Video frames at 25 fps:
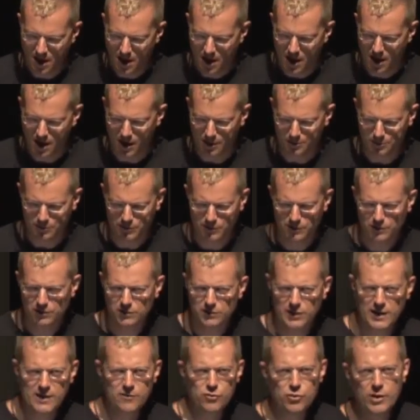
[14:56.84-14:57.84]

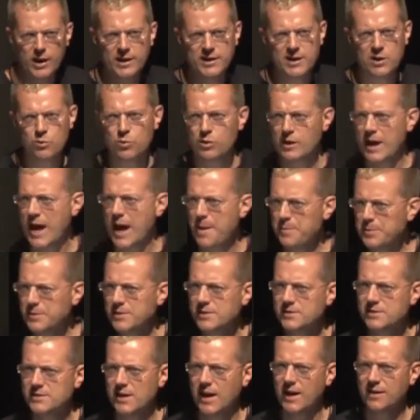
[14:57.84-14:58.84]
To give you an idea what
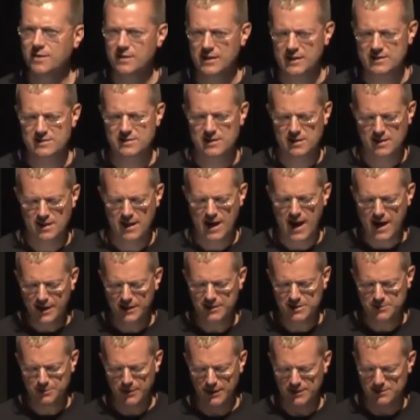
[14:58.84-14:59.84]
happens at these
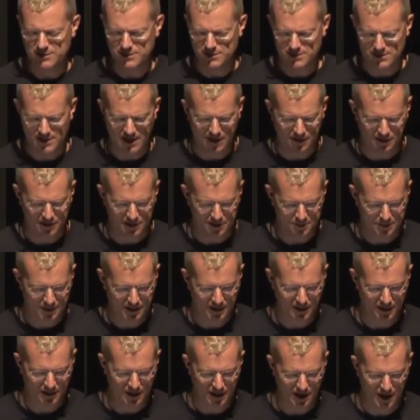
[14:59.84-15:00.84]
hackerspaces there in the
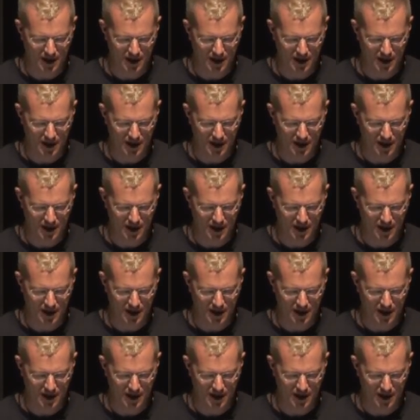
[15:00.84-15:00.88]
middle,